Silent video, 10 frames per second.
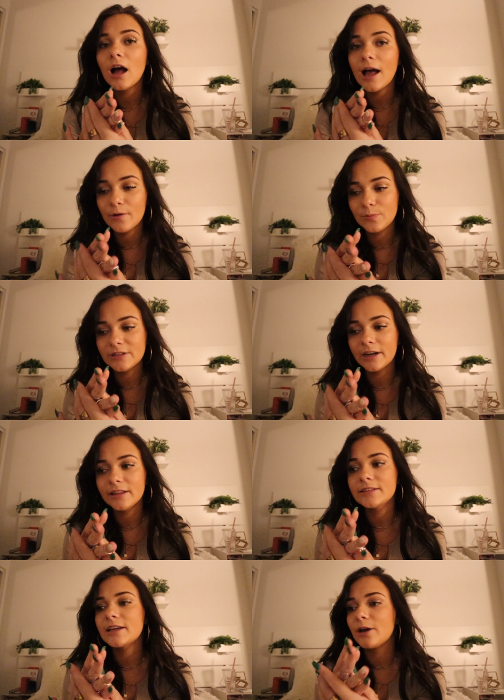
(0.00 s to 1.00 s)
I would be dating
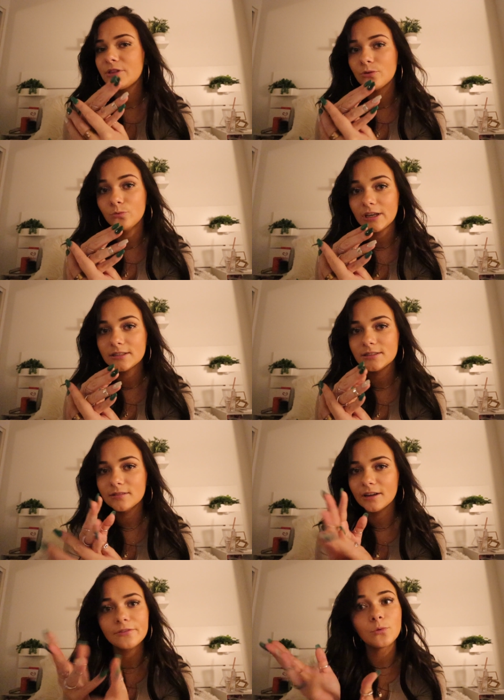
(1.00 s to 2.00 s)
this guy within weeks,
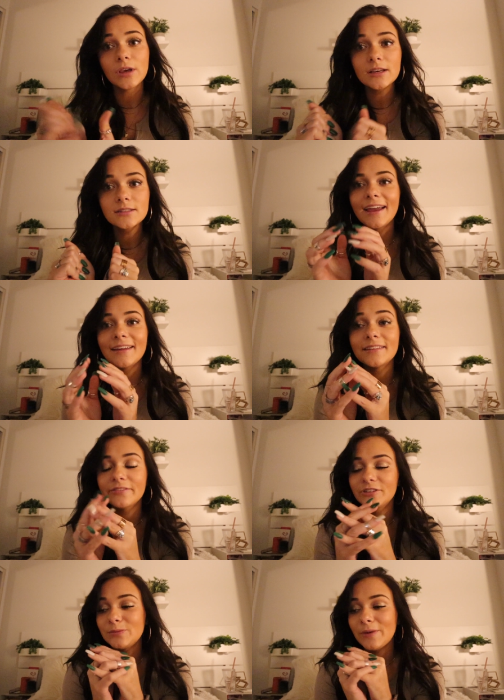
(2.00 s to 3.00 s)
like a few weeks. And that
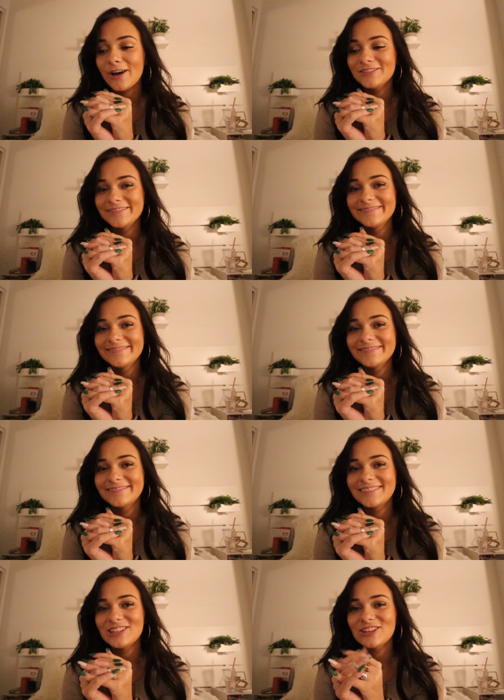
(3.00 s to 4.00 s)
freaked me out.
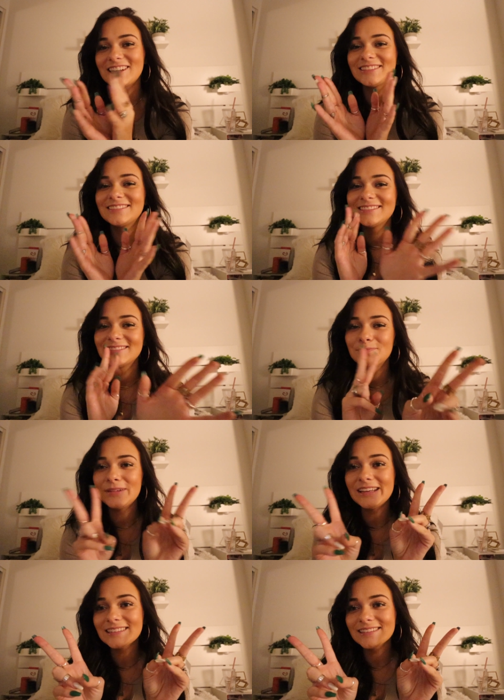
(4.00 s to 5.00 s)
And so I said,
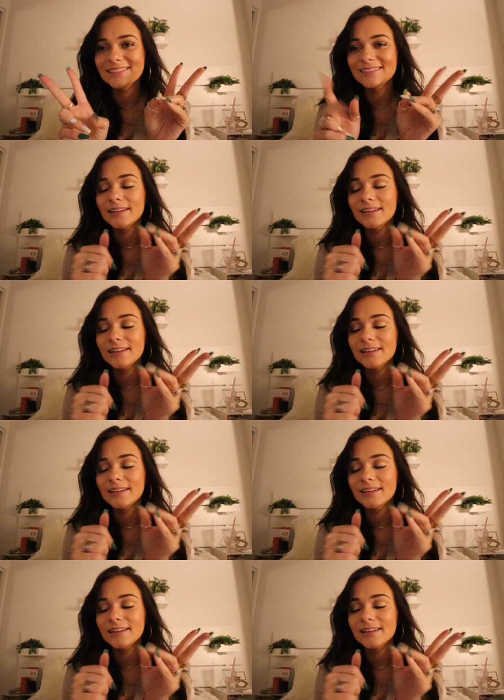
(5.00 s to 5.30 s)
peace.